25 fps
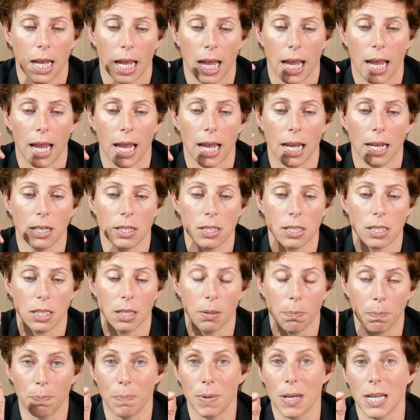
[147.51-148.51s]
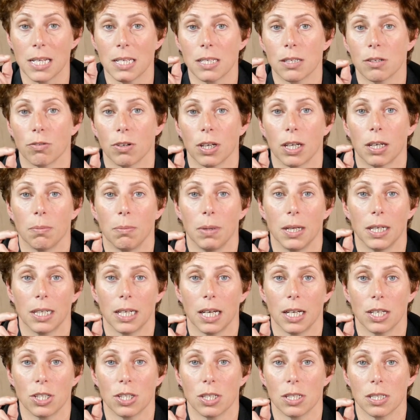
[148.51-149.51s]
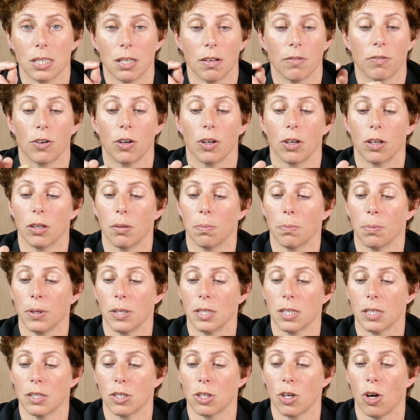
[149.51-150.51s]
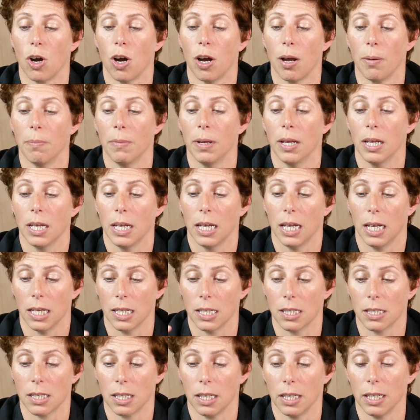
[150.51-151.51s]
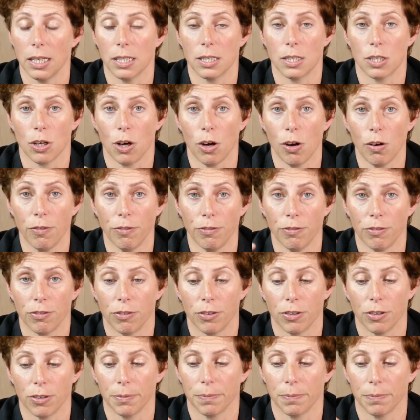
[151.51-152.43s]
and the best recommendations they've got at the present time is lids off,